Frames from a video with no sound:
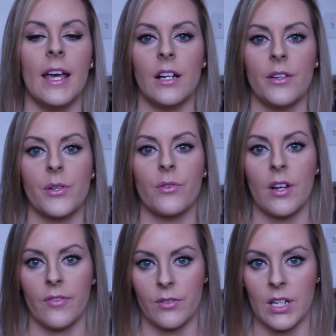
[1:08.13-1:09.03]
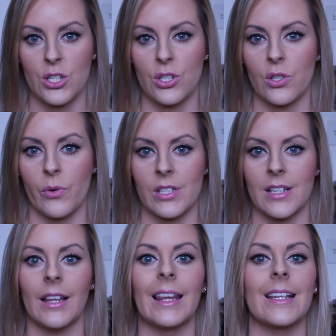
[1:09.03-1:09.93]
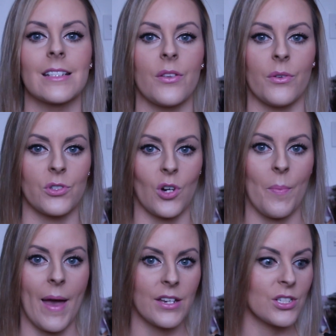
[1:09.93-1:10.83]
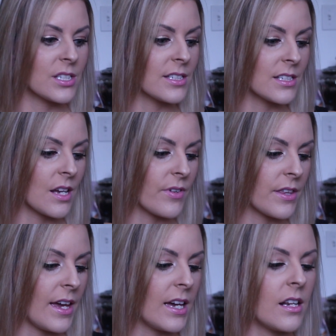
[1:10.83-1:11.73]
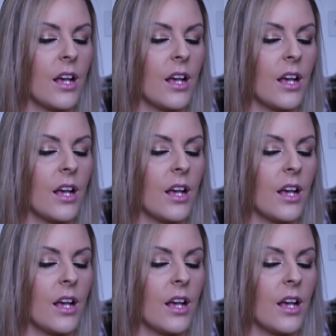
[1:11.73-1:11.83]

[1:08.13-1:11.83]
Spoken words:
and also the right foundation so it doesn't cling to those dry patches and stuff like that.